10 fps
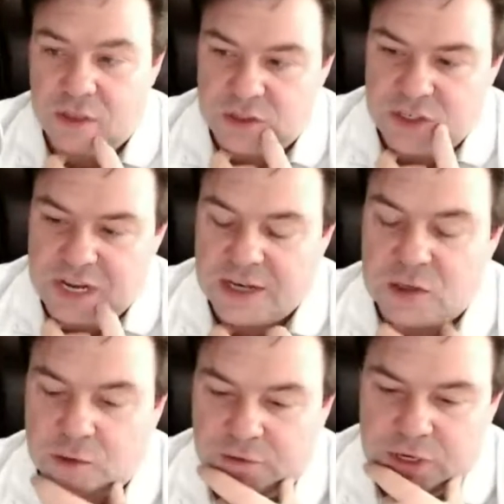
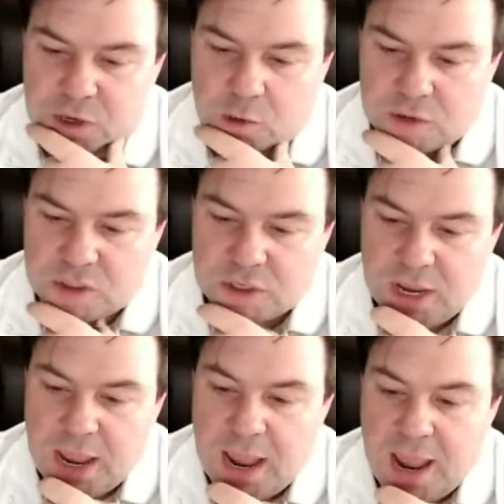dental videos,
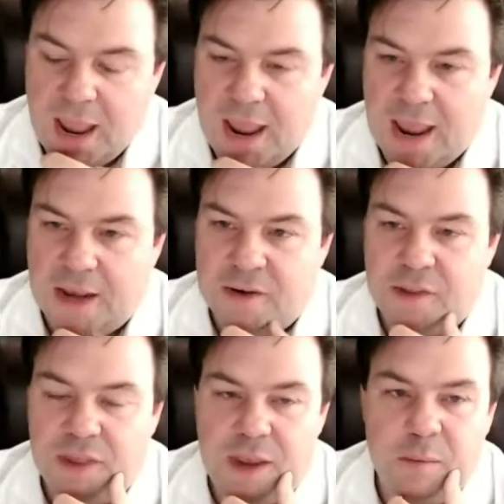
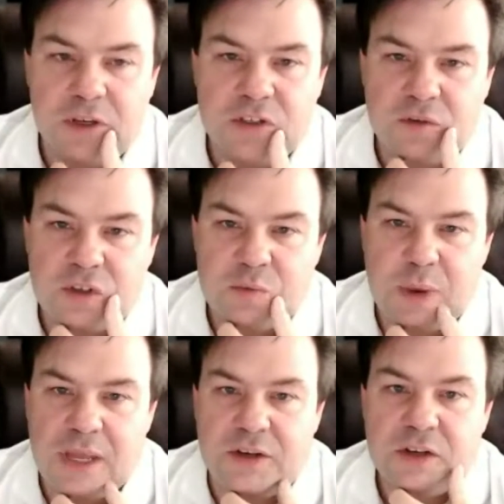and they must have
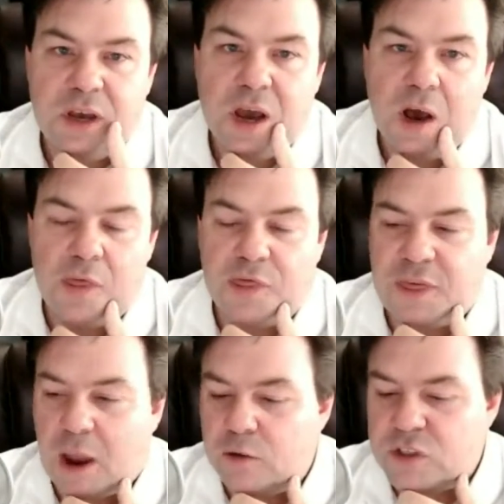spent
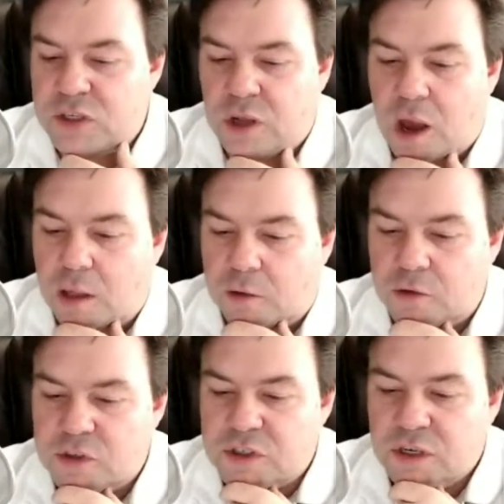
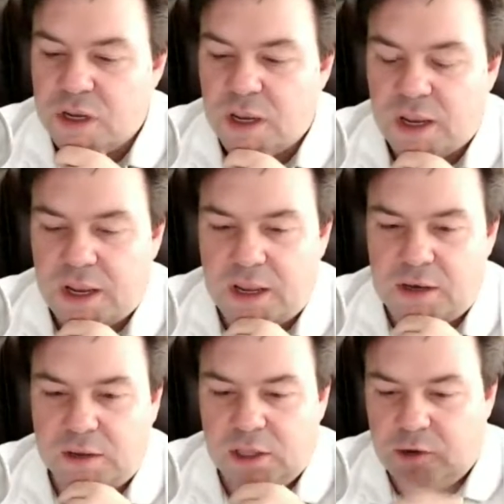$1,000
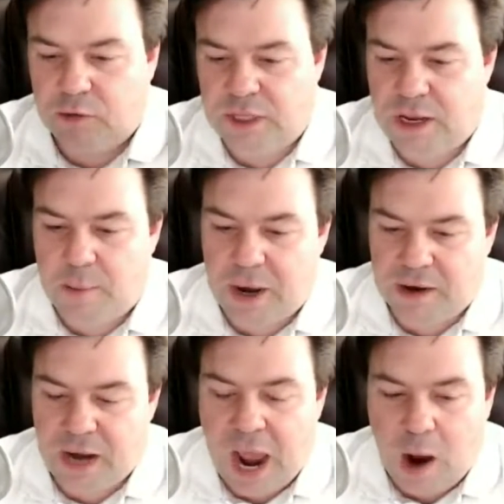in literally about
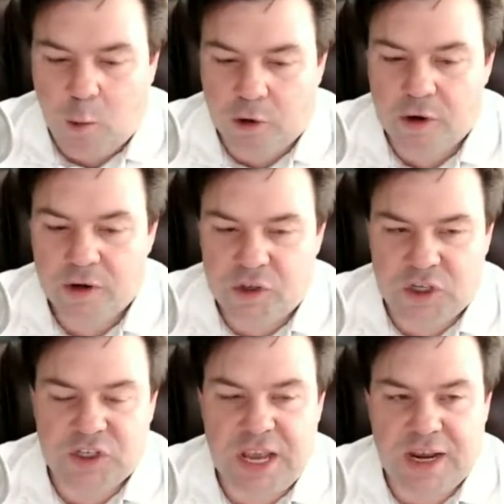an hour
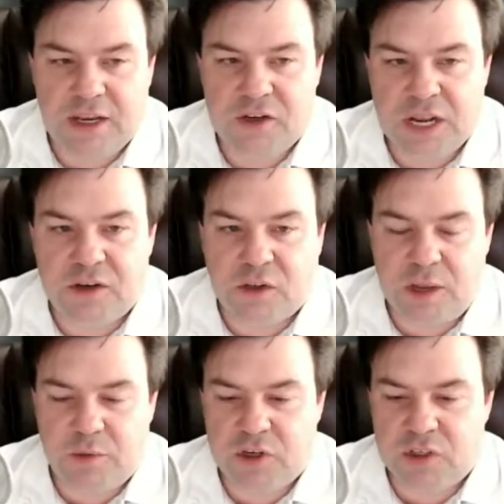just getting dental
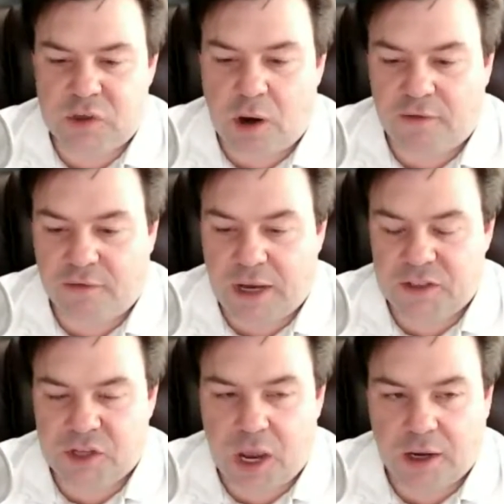images off of
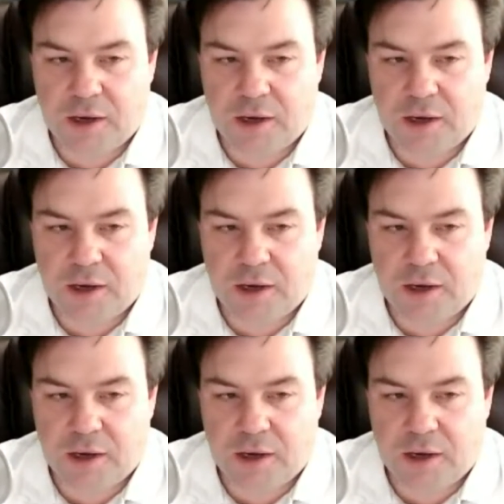iStock